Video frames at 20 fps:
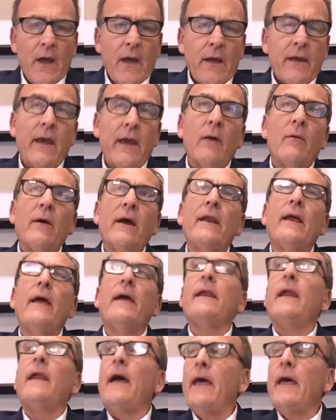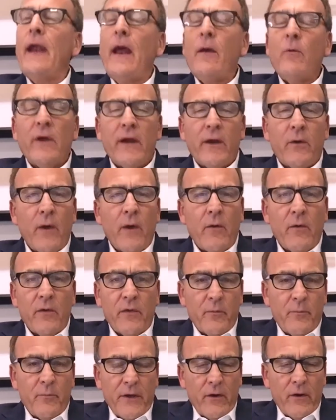Yeah, and I would agree with
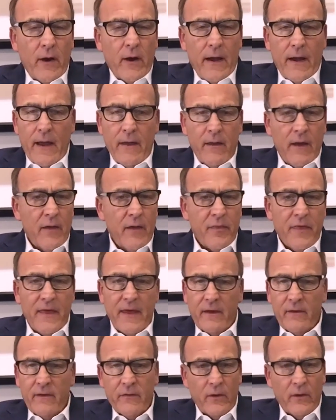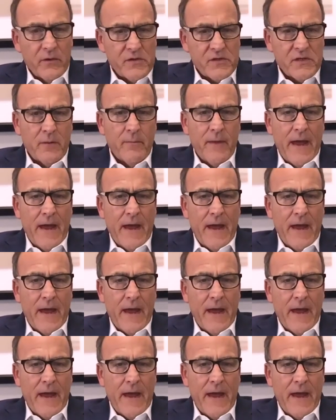you, Peter. I think there are some